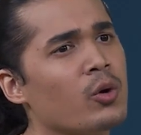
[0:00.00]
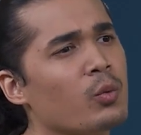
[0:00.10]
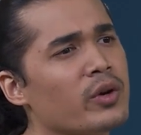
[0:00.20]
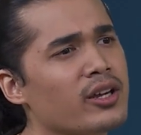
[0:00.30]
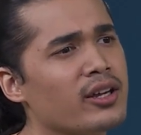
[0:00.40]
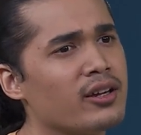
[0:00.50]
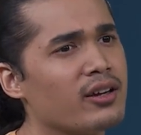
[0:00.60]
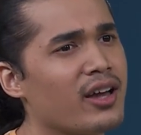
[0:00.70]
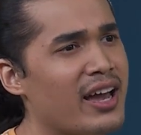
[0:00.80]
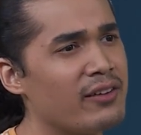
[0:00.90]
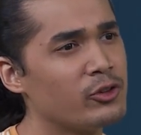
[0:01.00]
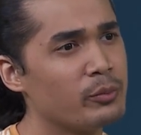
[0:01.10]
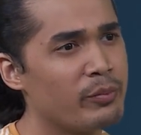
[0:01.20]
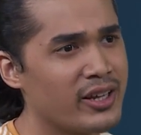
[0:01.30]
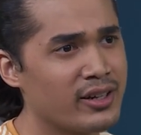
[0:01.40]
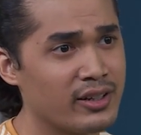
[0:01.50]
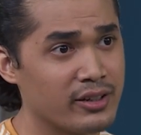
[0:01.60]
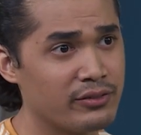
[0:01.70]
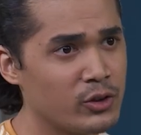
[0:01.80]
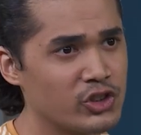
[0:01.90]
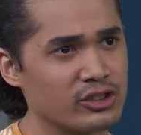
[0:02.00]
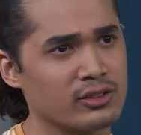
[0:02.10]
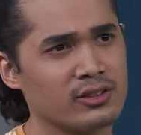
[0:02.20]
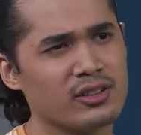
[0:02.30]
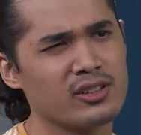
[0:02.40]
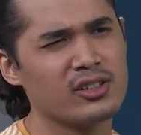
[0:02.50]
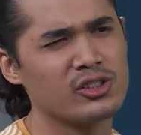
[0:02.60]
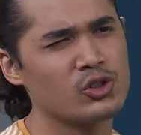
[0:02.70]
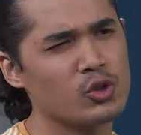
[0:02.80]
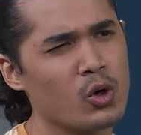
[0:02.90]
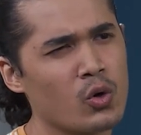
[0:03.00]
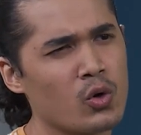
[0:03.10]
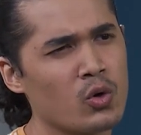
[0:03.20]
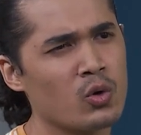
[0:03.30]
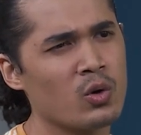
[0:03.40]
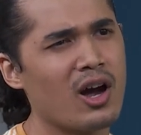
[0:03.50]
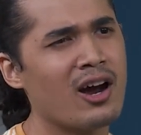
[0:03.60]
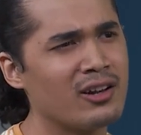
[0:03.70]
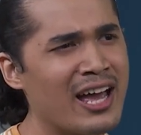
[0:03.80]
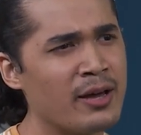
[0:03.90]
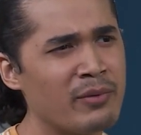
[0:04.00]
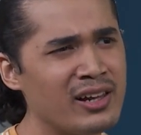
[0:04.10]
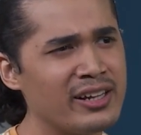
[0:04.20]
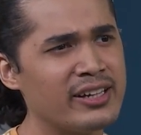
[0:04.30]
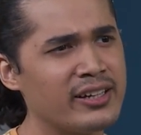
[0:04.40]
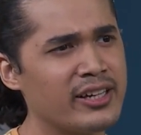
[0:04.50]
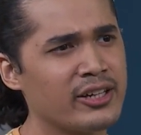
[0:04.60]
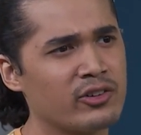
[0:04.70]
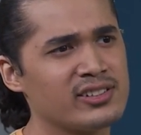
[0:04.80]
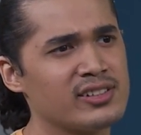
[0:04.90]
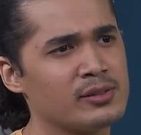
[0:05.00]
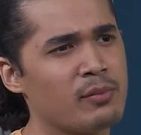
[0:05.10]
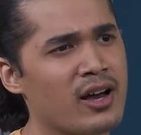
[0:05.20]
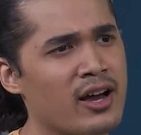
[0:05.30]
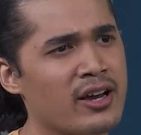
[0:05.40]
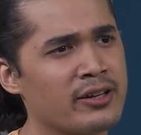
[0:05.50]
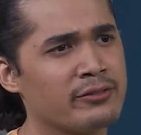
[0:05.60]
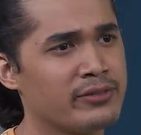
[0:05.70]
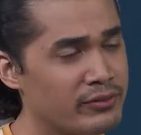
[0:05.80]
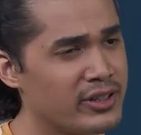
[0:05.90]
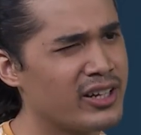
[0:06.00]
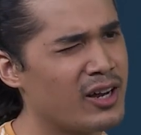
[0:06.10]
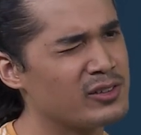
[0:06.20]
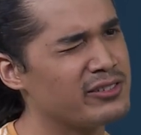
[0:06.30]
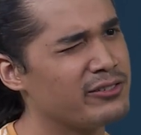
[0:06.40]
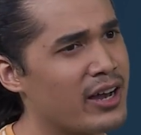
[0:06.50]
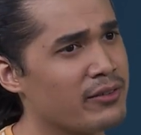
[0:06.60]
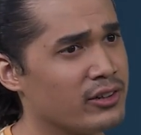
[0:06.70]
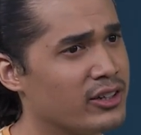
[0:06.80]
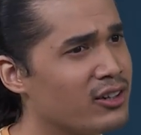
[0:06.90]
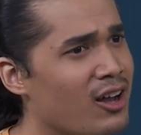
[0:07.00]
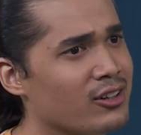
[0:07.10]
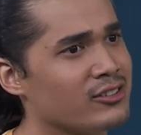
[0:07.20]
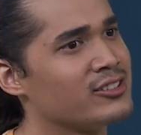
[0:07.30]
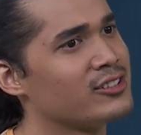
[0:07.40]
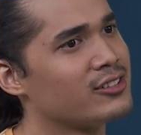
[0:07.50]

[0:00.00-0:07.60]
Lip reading: we have to pay it in the future. So our liability increases by $15,500.